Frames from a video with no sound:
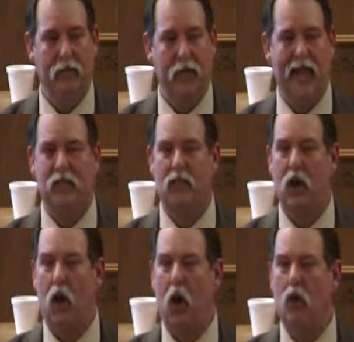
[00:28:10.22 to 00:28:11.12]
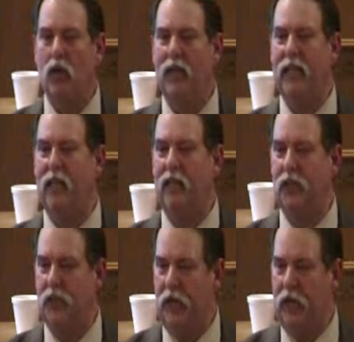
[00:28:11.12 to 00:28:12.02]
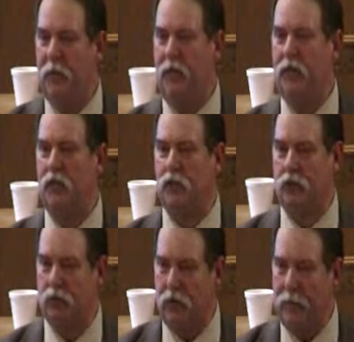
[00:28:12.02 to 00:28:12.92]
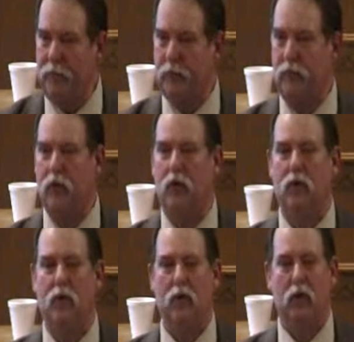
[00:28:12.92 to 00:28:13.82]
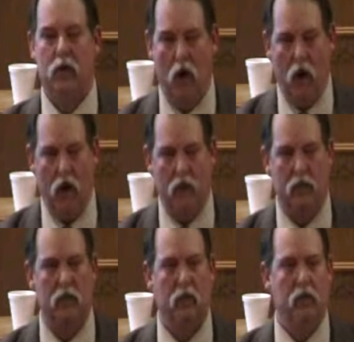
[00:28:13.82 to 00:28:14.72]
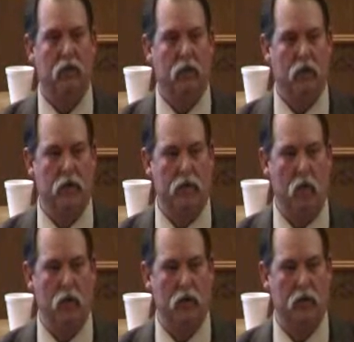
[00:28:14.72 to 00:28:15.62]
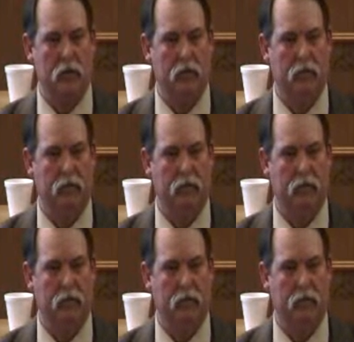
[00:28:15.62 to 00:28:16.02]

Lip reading: That's the only legitimate scriptural cause for divorce.